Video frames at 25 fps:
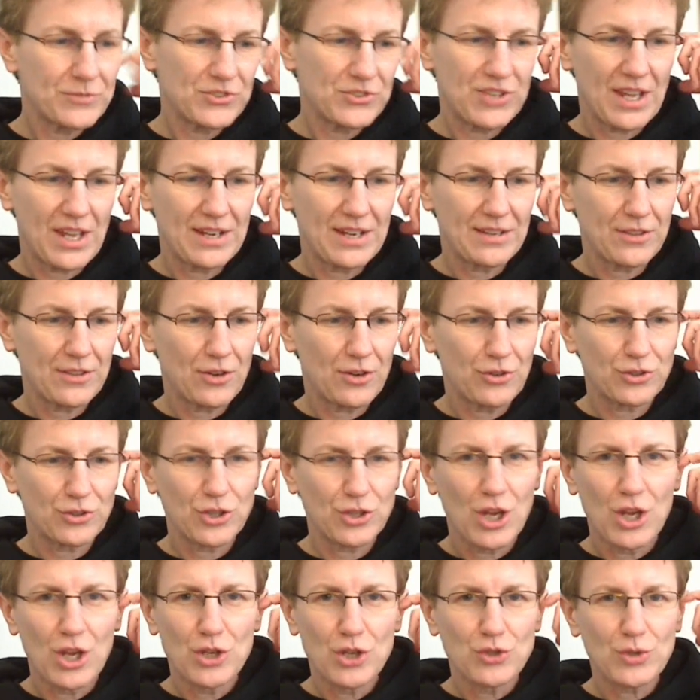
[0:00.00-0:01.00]
standing
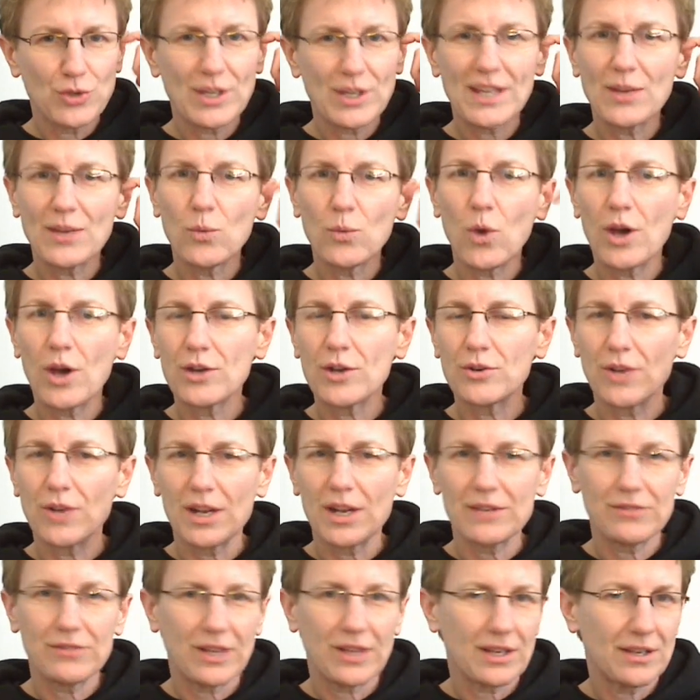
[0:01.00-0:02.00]
there drinking water
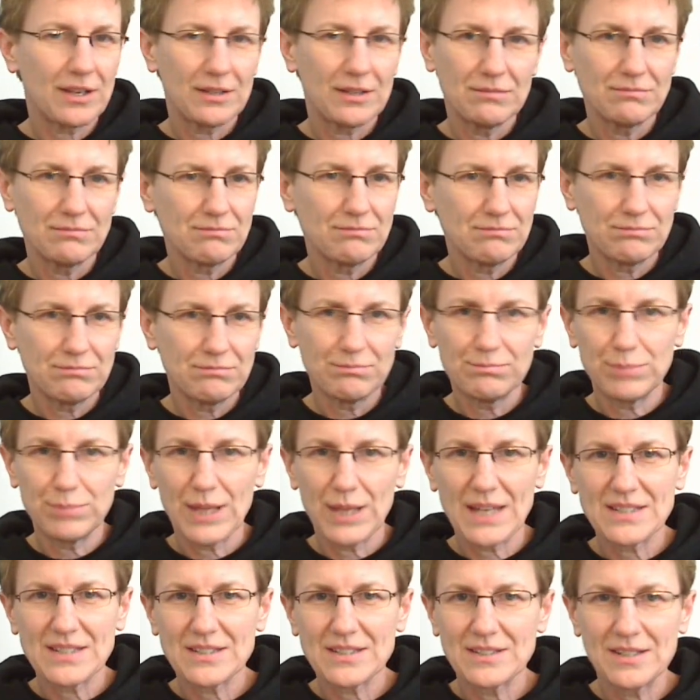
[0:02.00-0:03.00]
out of like a
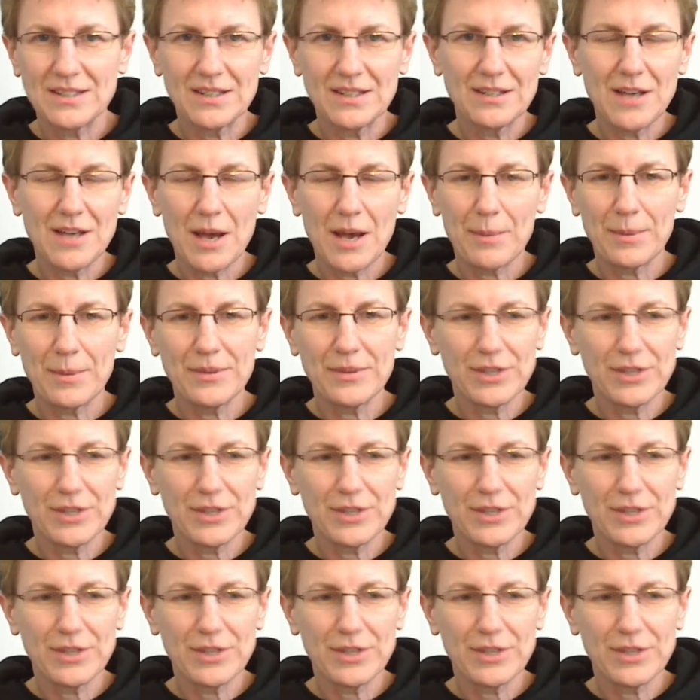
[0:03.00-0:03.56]
plasticine cup.